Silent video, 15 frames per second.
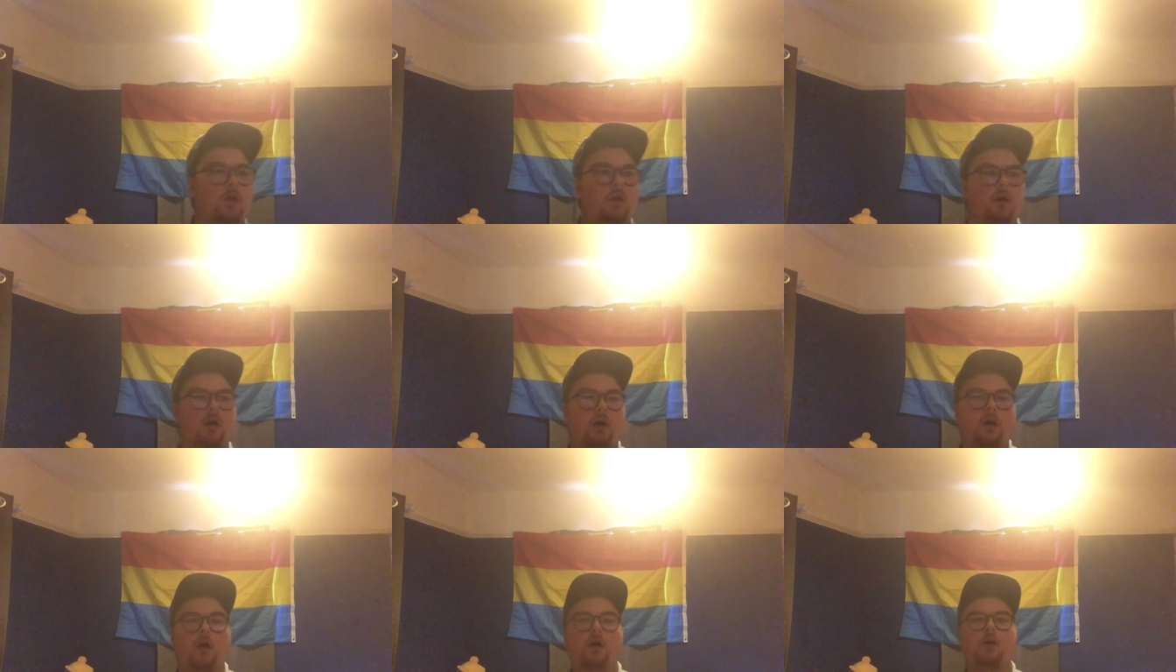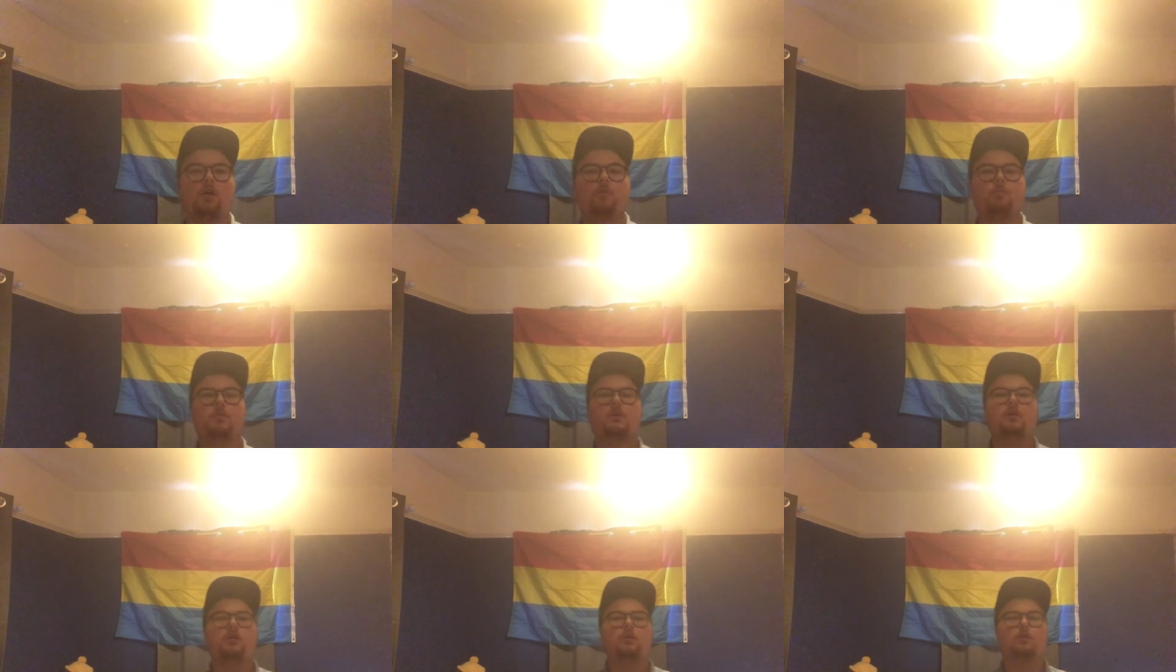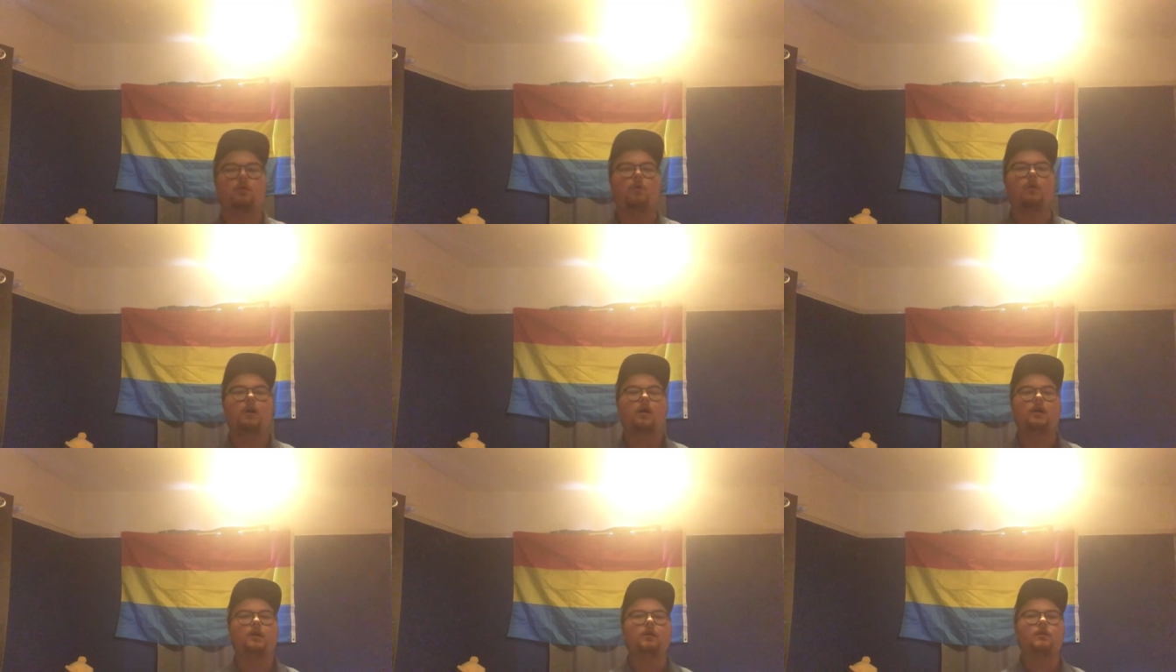I've been
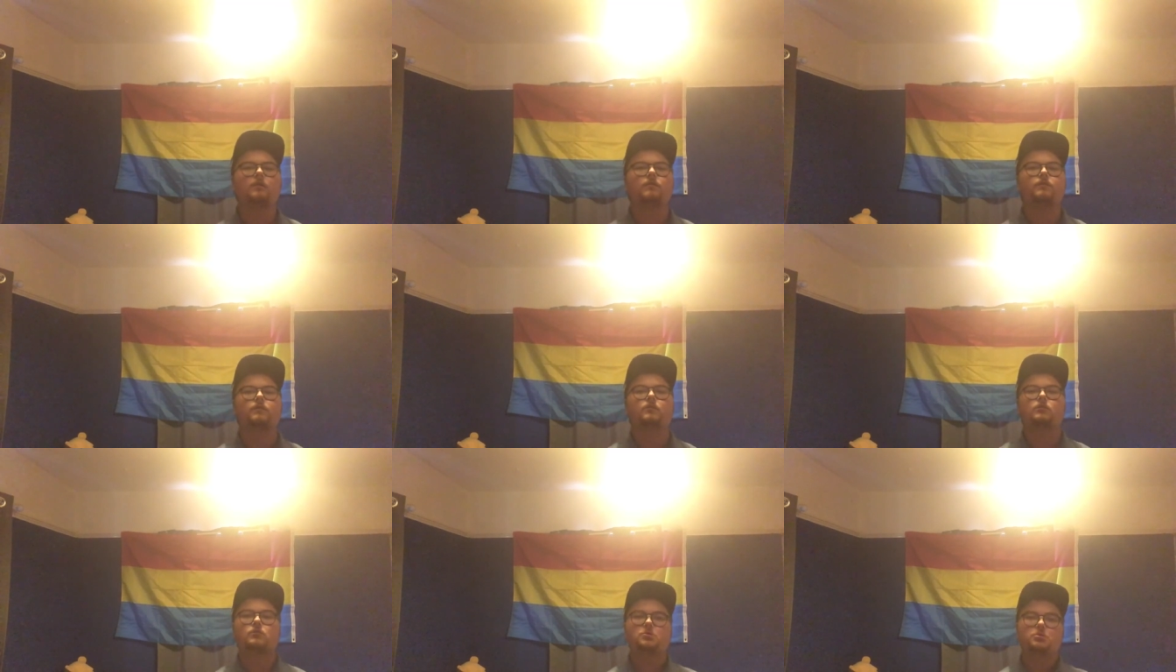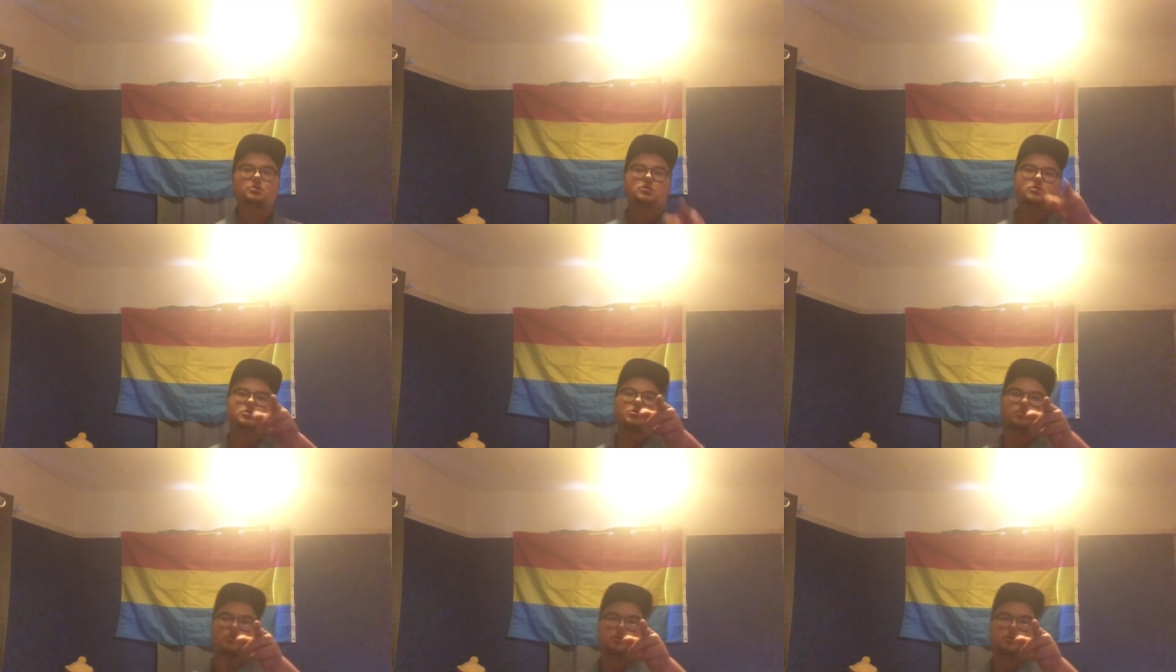waiting for you